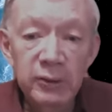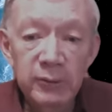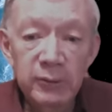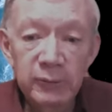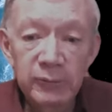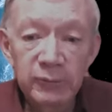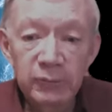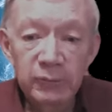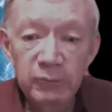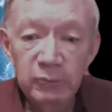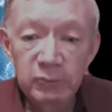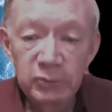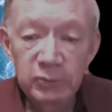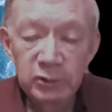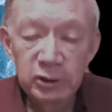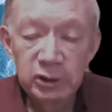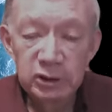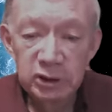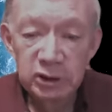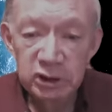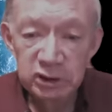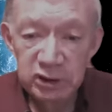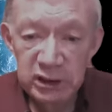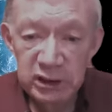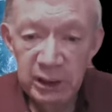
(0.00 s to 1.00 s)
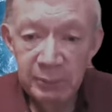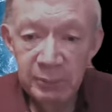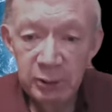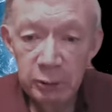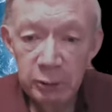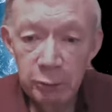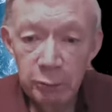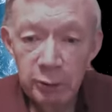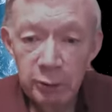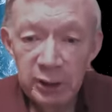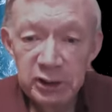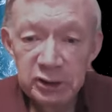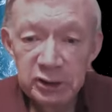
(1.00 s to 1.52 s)
of
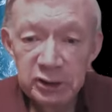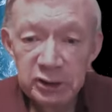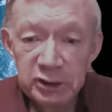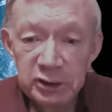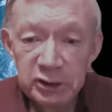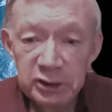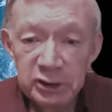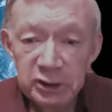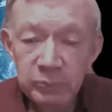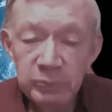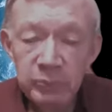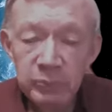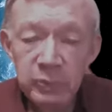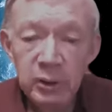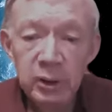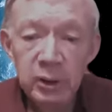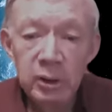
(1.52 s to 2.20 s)
systemic racism,